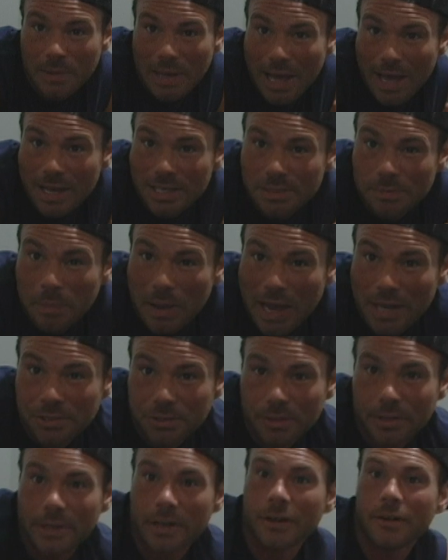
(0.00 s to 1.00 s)
What's up guys,
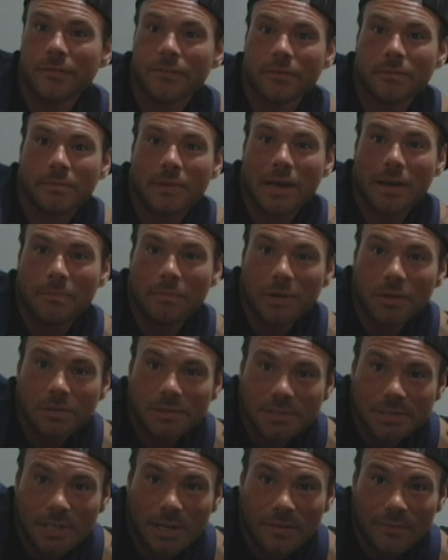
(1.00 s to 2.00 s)
Patrick here from My
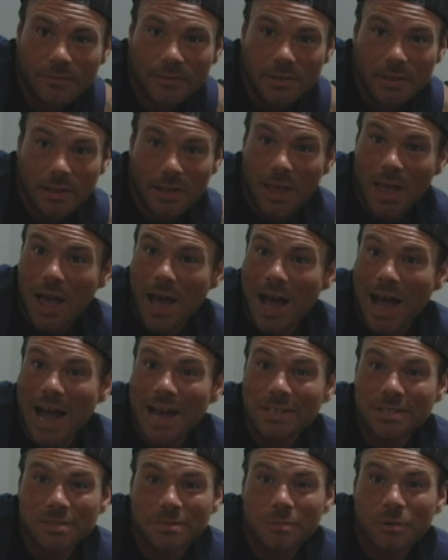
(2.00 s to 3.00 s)
Build Stuff.
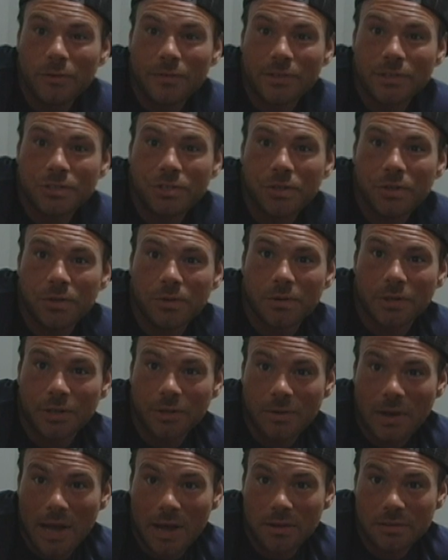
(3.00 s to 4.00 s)
I just moved
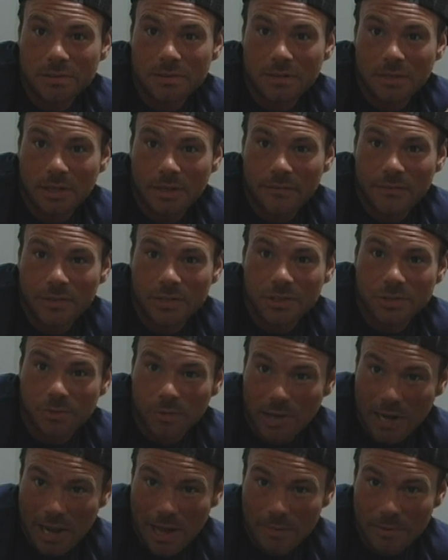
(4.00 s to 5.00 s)
into a new house that I
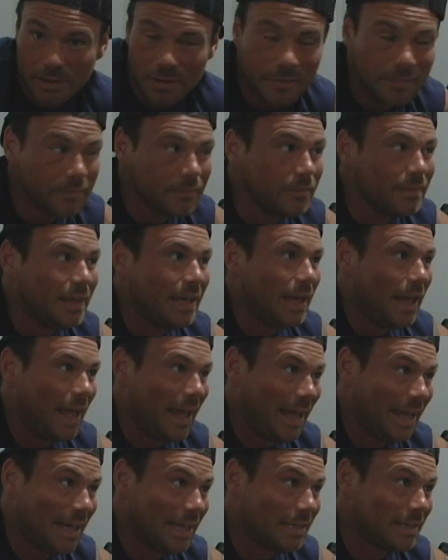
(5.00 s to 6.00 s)
finished rehabbing,
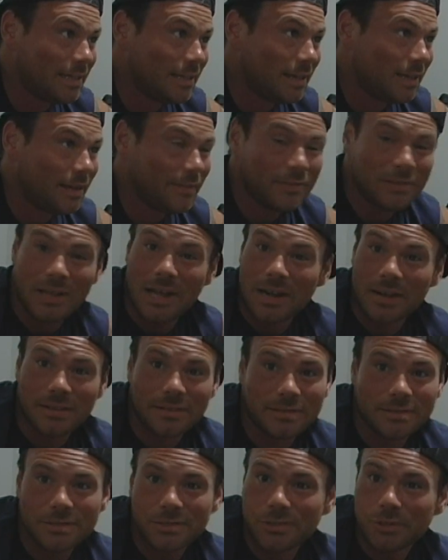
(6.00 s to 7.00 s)
and I have a
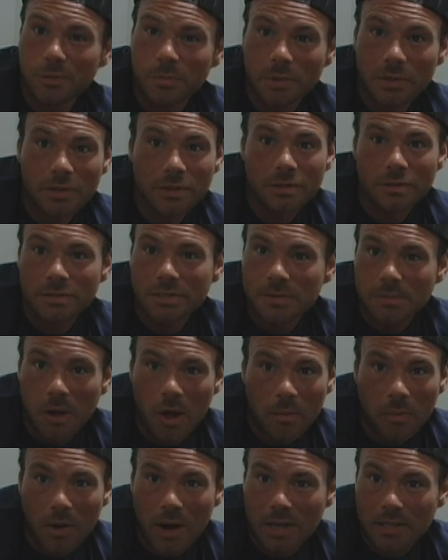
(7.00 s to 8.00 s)
lot of stupid little
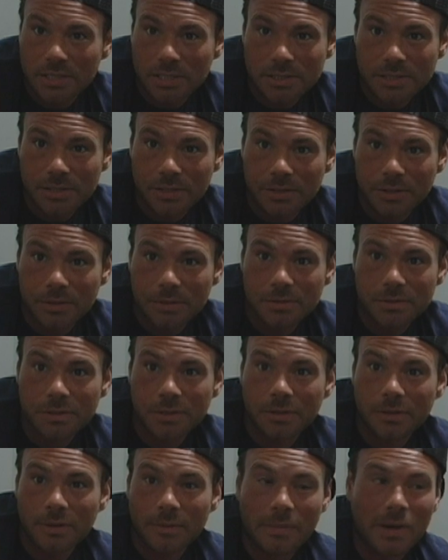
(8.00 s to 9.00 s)
small projects to
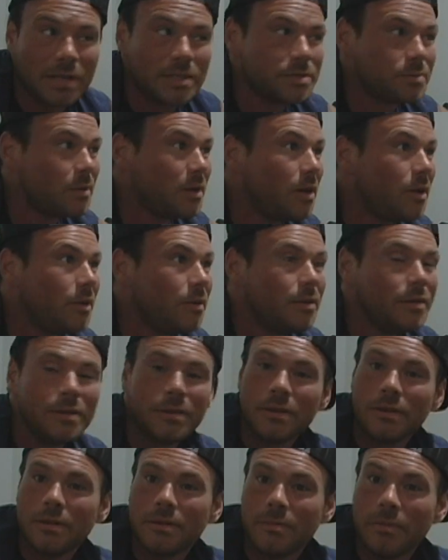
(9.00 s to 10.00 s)
do, so I might as
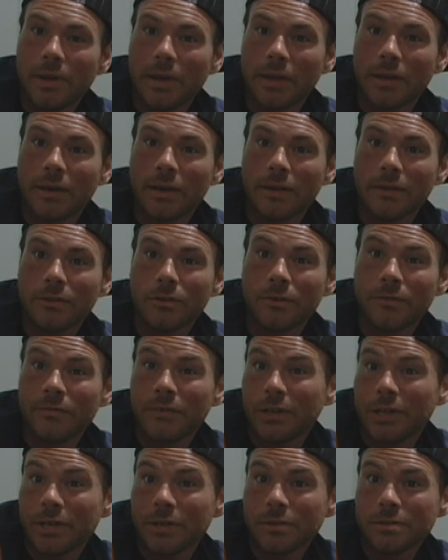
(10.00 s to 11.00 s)
well make
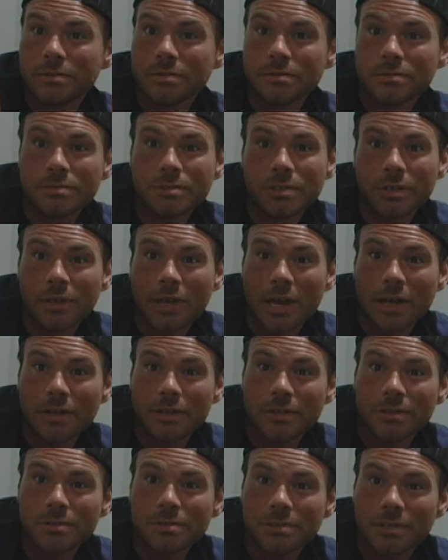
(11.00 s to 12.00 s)
little videos and show
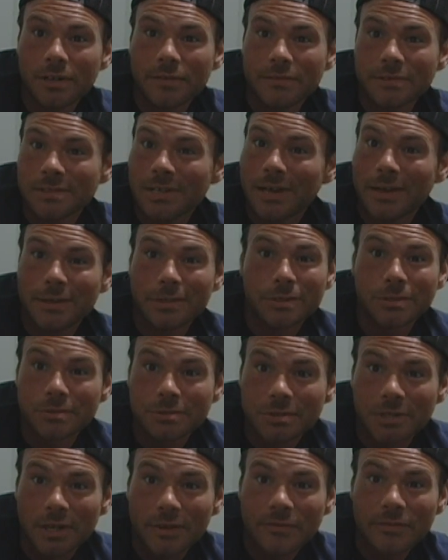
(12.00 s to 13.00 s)
you how to do stuff as I
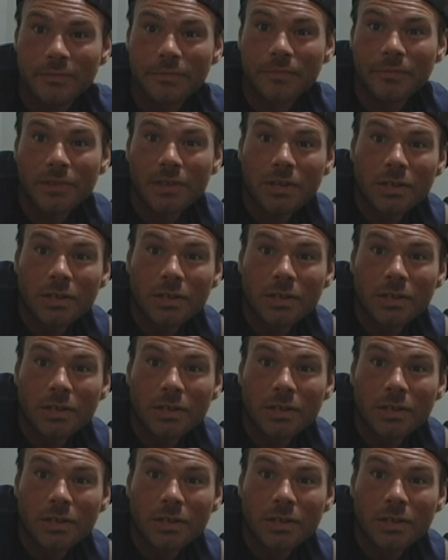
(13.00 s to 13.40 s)
do stuff.